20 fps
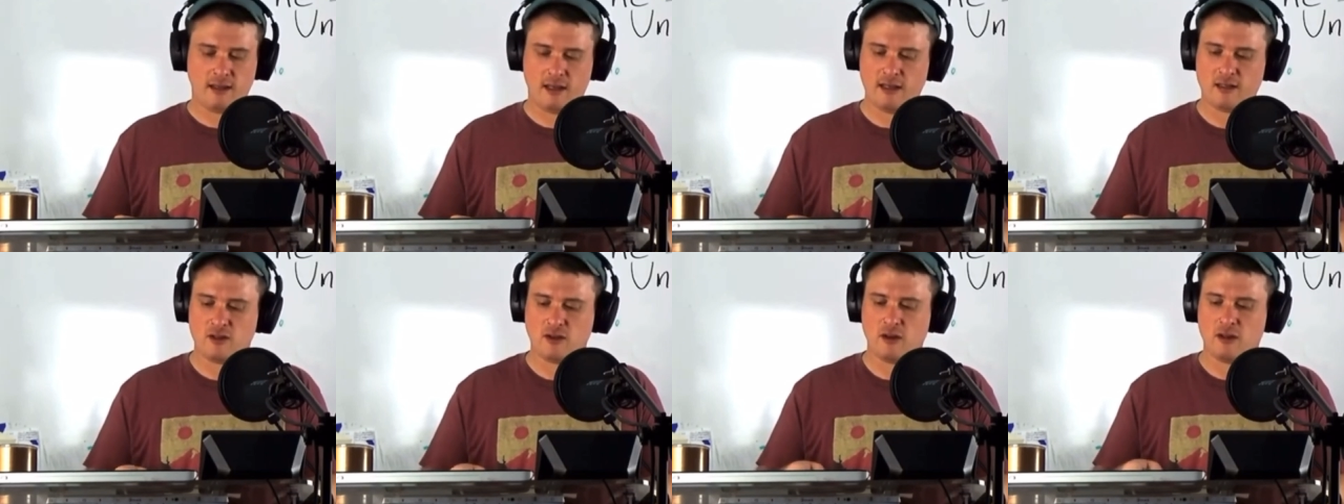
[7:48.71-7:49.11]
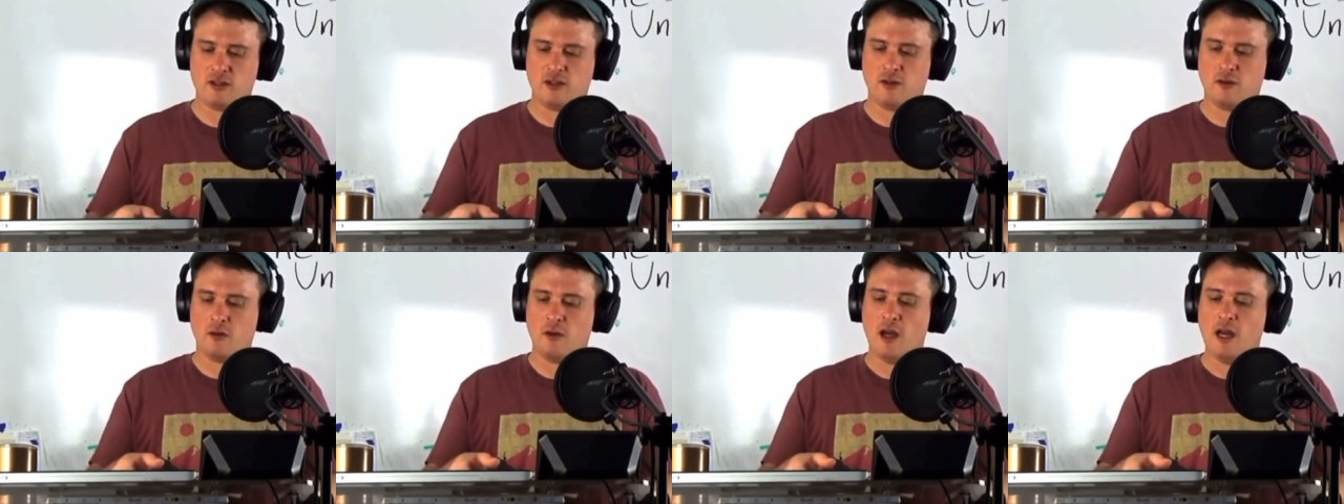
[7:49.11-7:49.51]
It's good
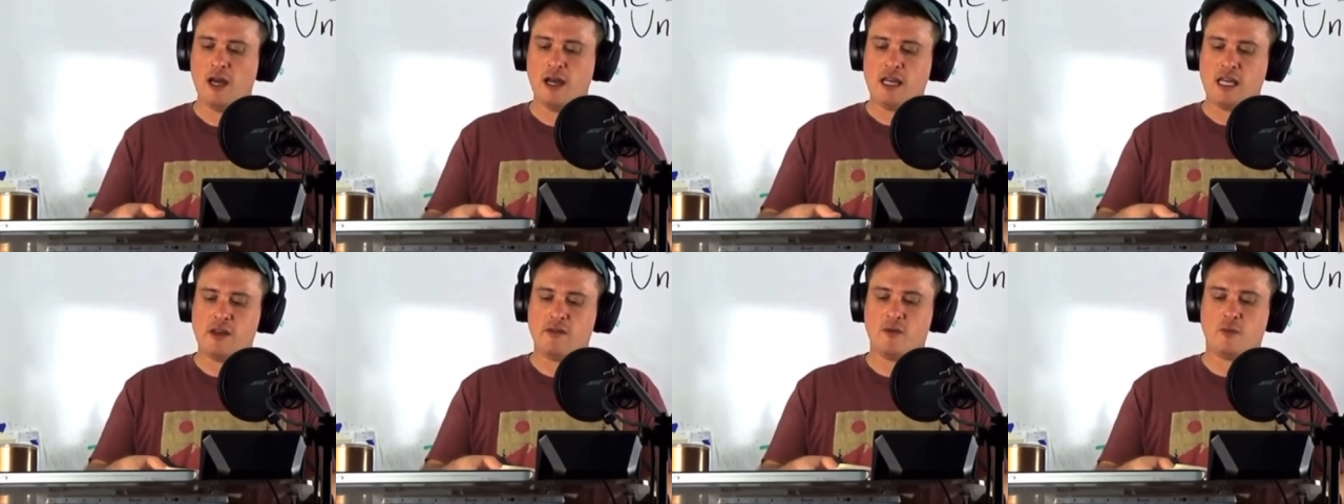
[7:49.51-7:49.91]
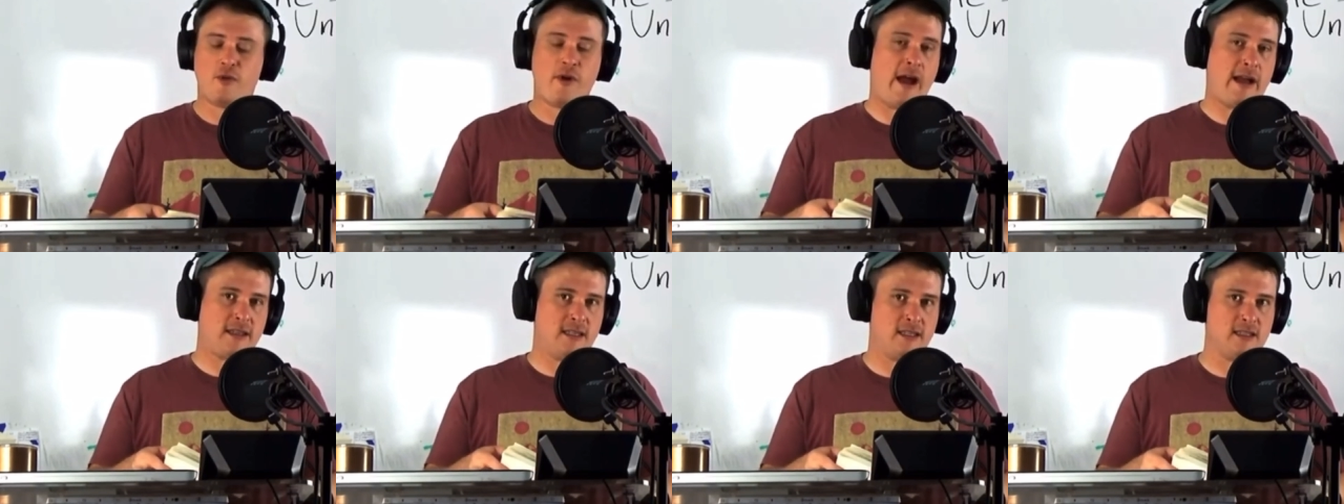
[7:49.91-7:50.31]
to even
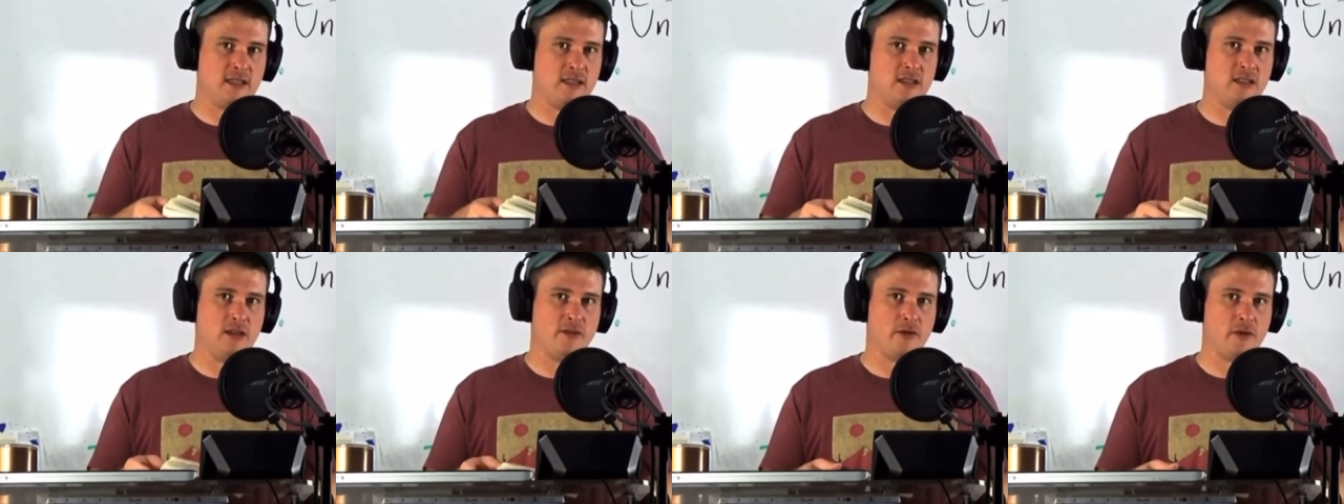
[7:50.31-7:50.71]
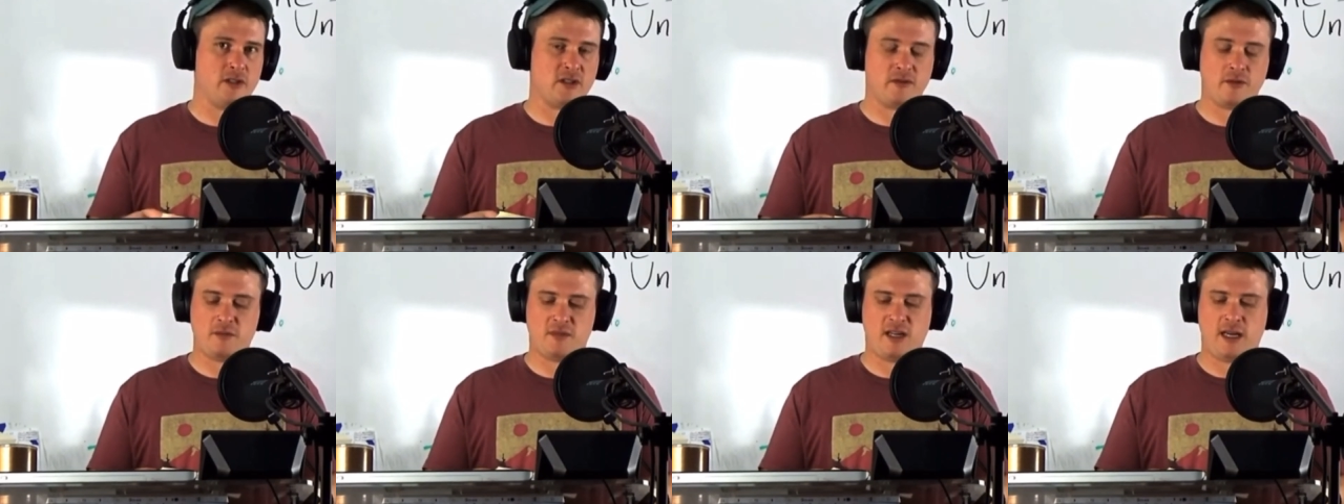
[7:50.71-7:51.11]
practice indifference
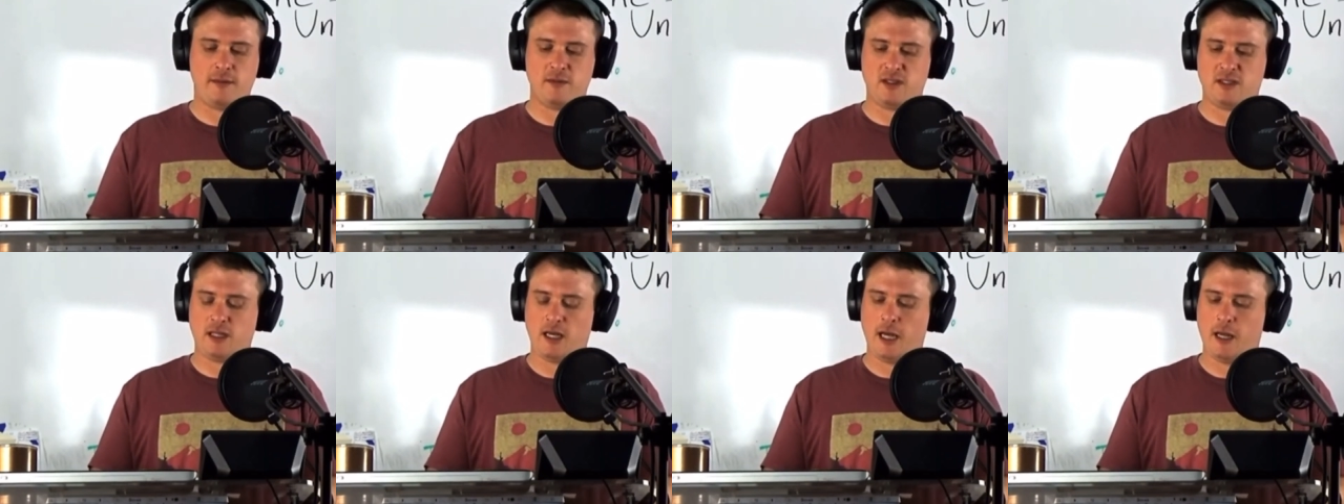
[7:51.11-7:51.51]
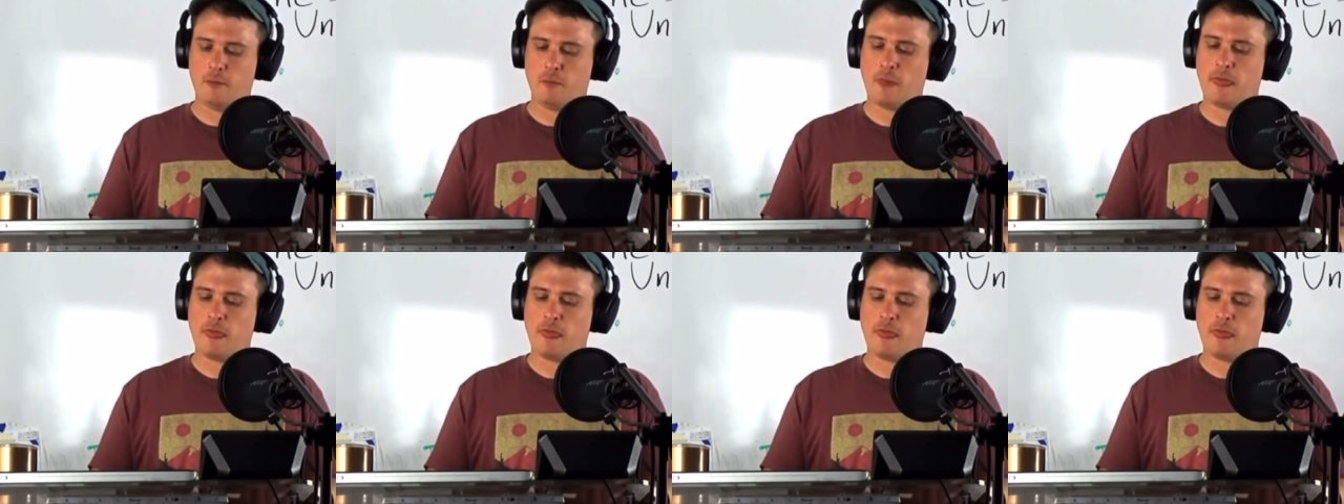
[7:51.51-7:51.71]
from time to time.